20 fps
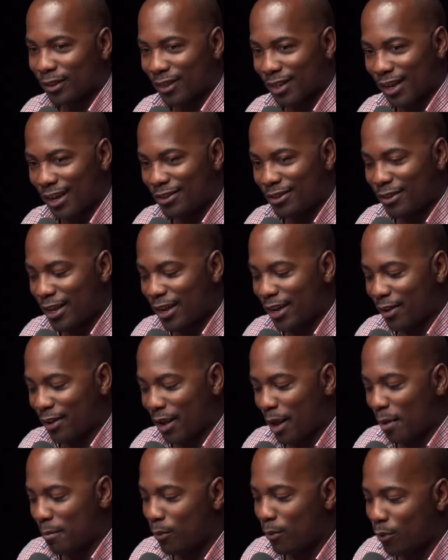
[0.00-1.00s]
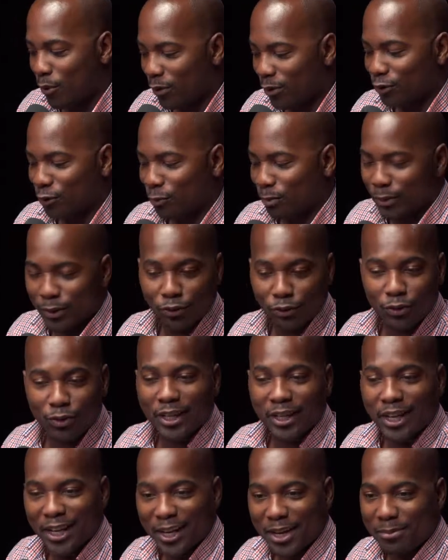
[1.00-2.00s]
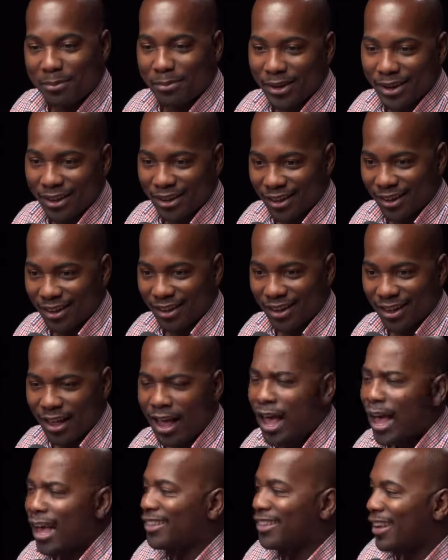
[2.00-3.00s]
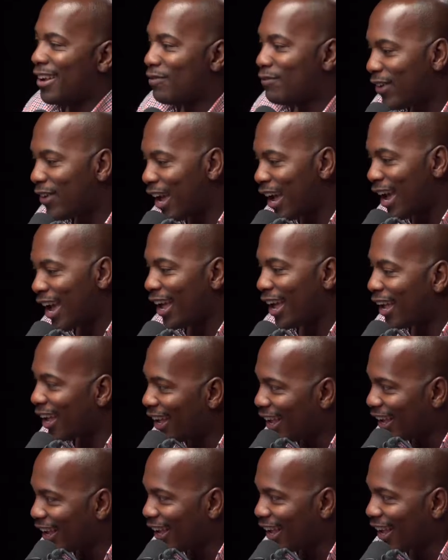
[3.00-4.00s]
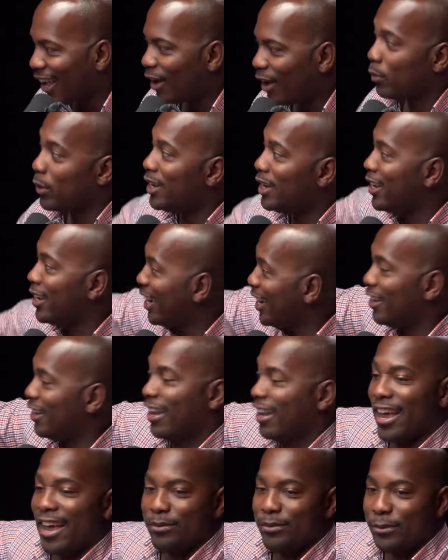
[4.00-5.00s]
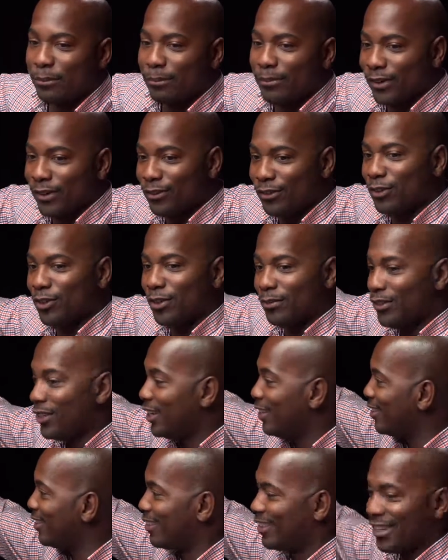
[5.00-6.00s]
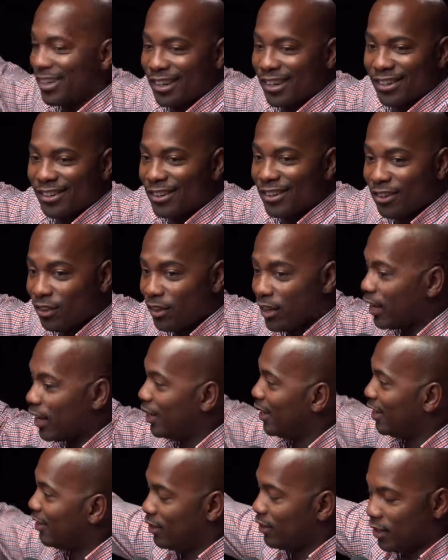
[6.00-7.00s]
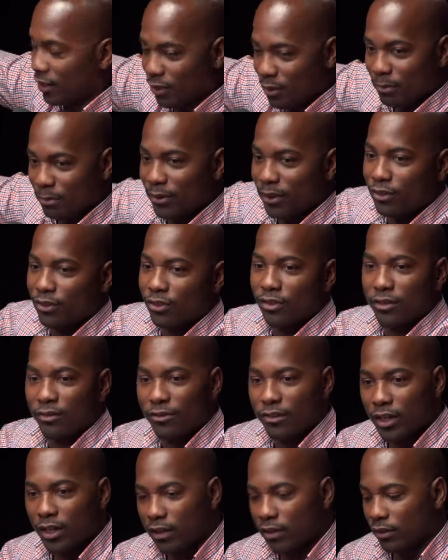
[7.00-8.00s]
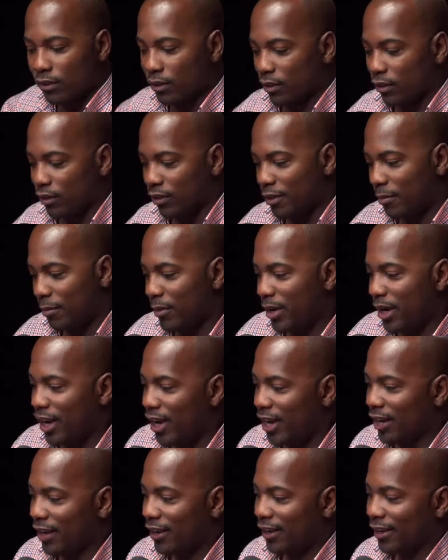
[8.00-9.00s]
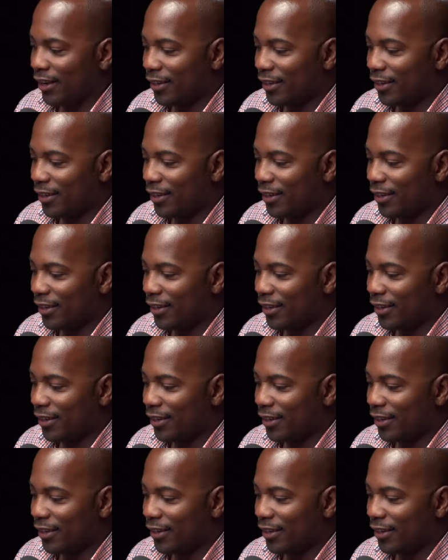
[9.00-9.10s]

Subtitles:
I said, "I'm more spiritually independent." I said, "In fact, we need to have some pictures of Jesus in here too. Like, let's get some pictures of Jesus, because to me,